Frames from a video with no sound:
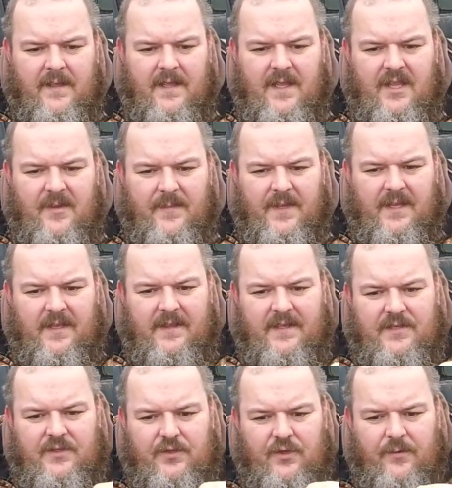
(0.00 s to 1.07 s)
In the middle of
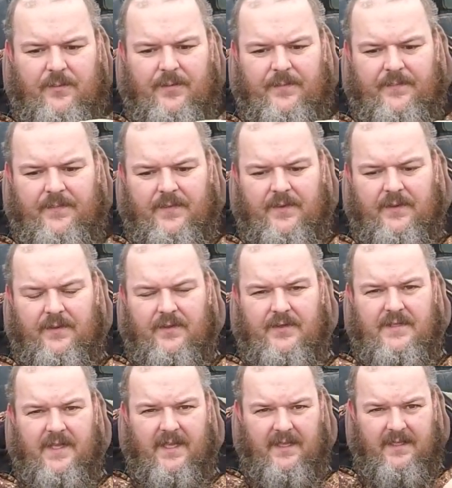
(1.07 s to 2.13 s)
this tube, there's
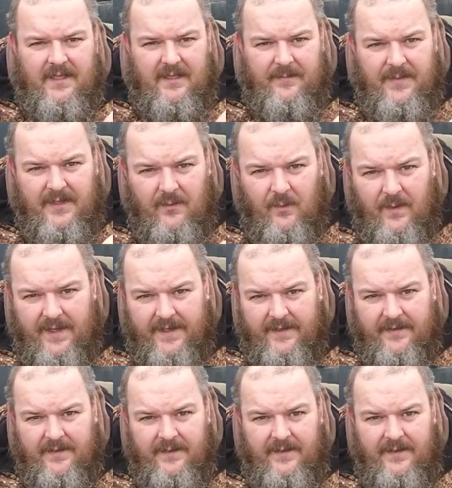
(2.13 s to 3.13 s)
like a little bit of wire.